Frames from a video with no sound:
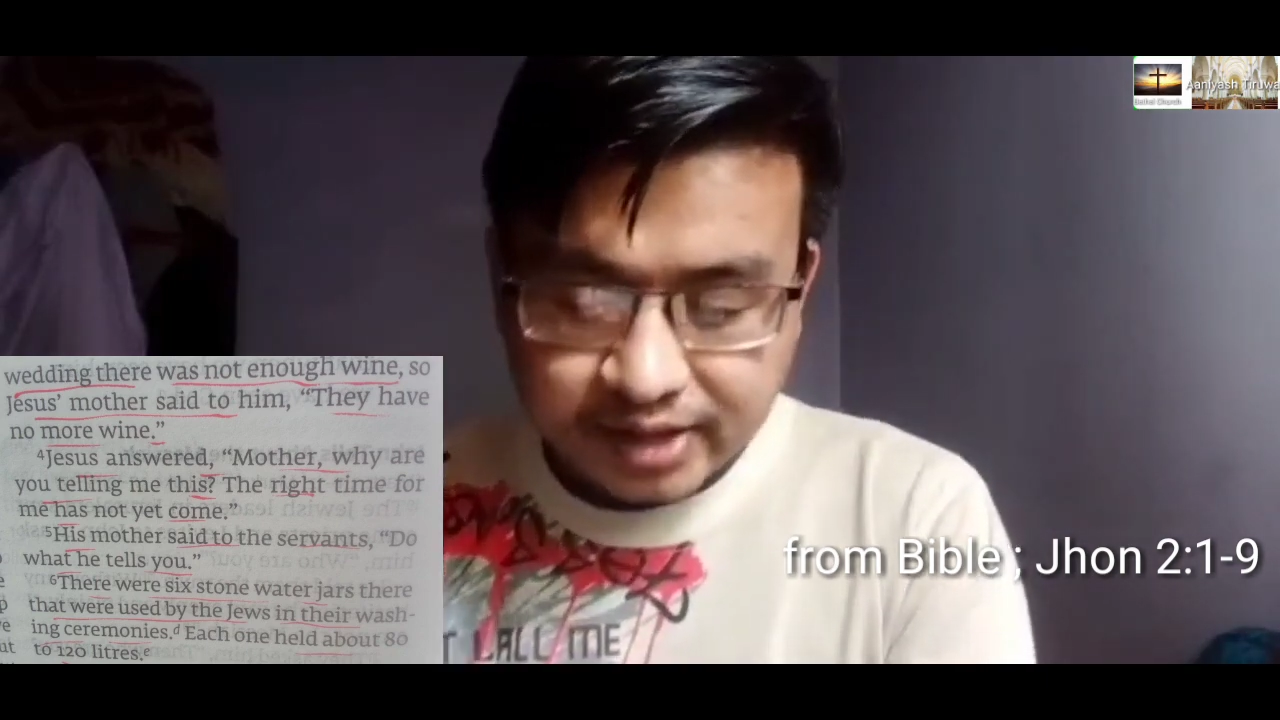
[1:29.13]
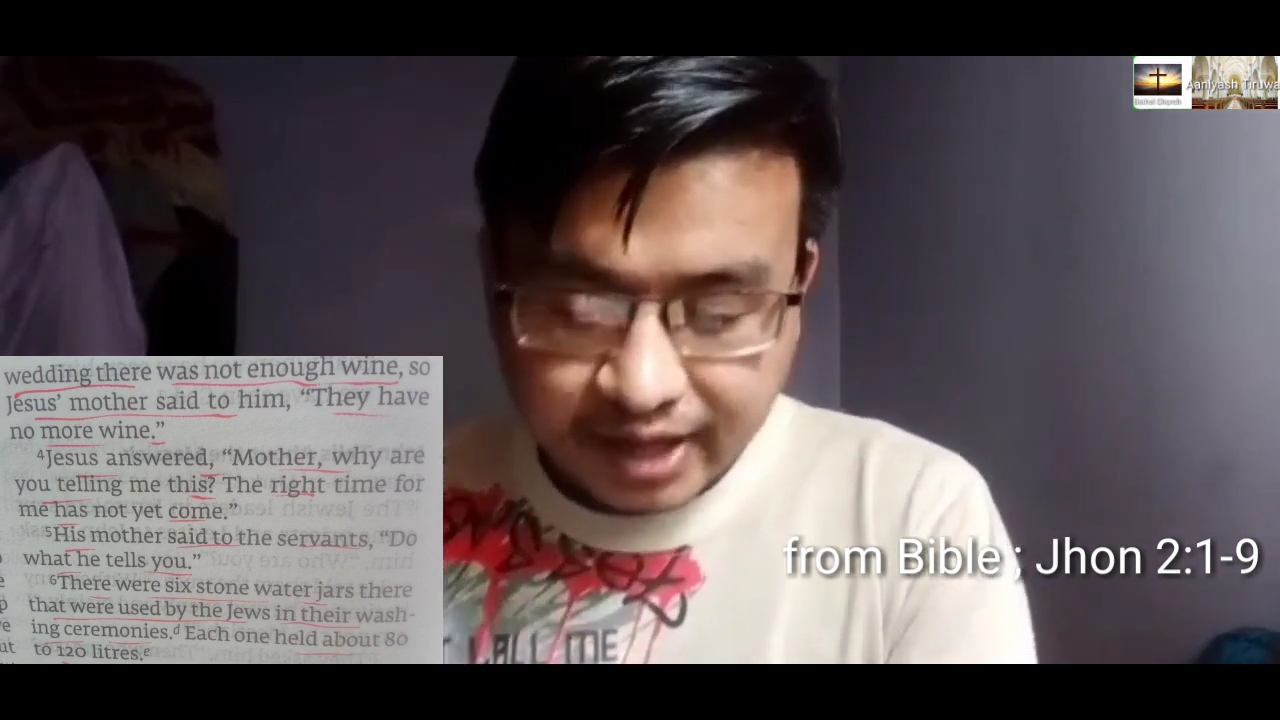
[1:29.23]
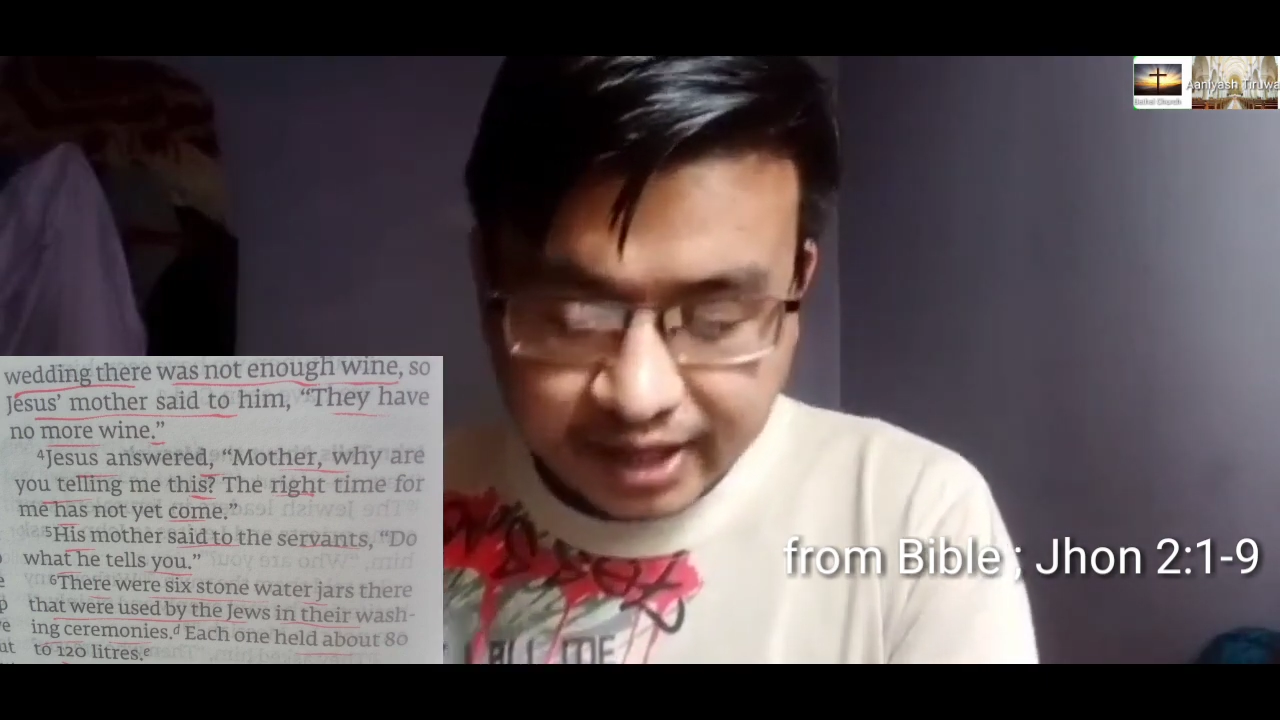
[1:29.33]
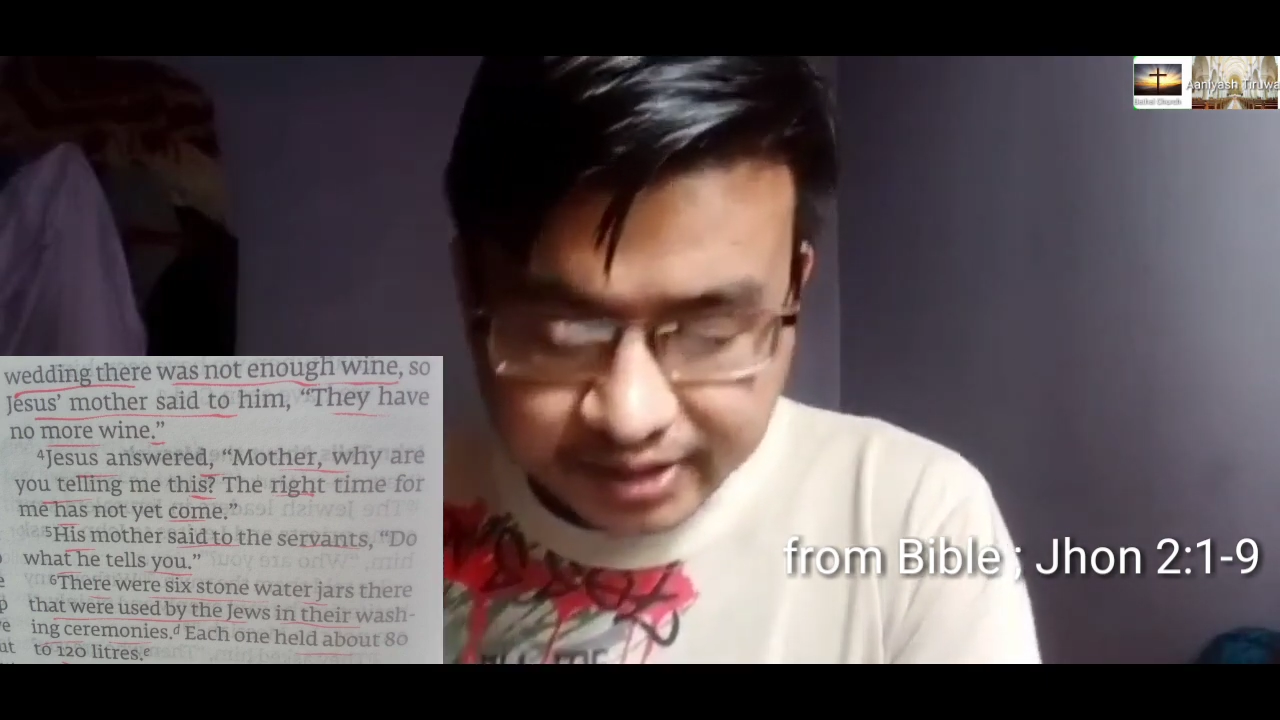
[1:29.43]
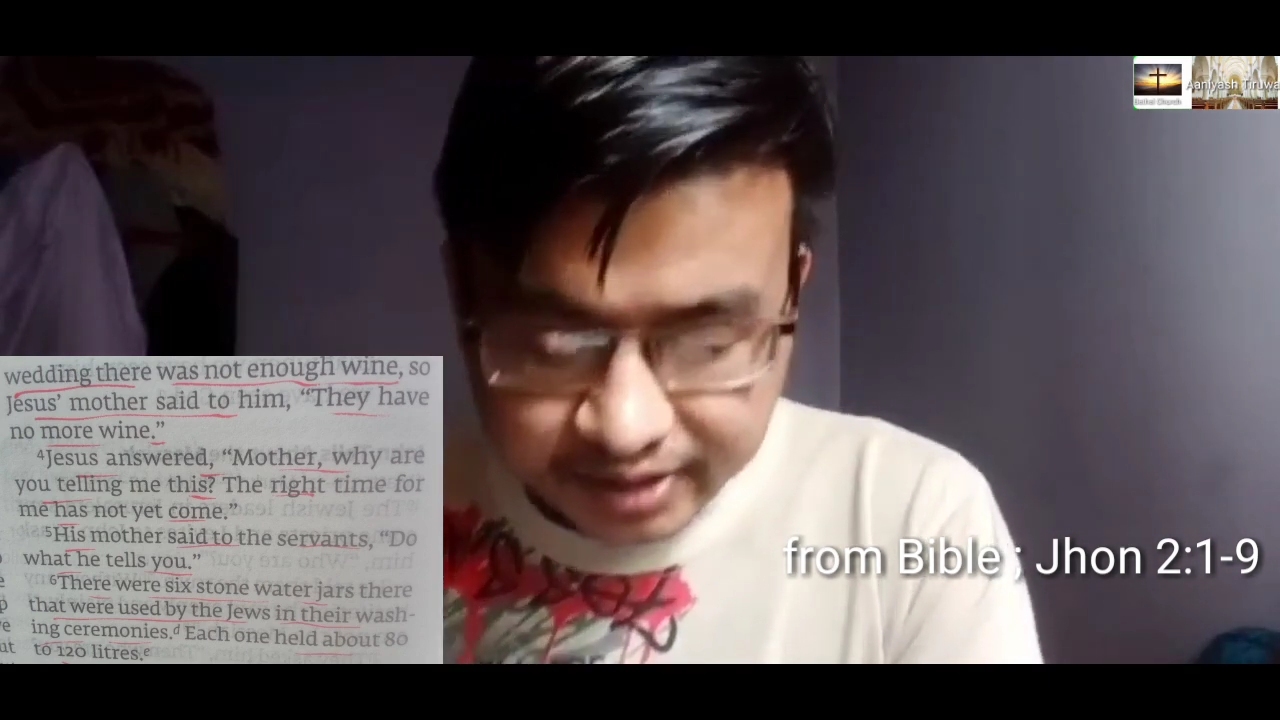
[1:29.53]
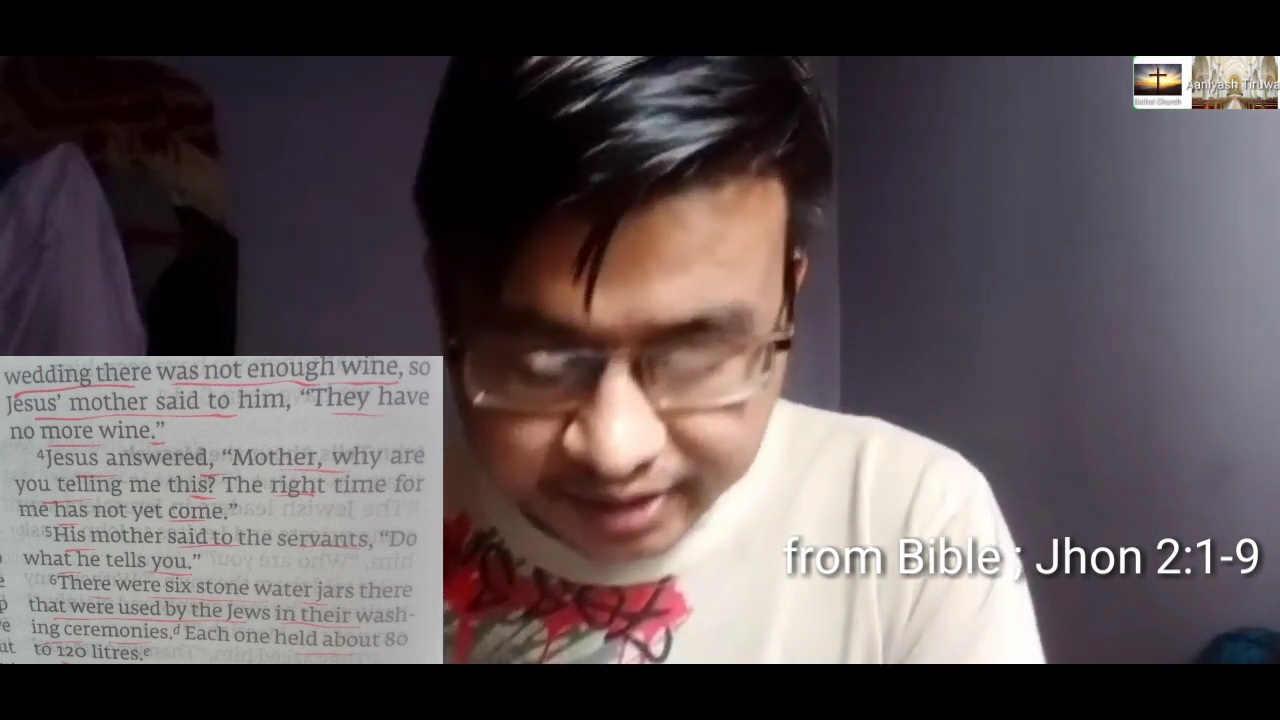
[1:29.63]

jars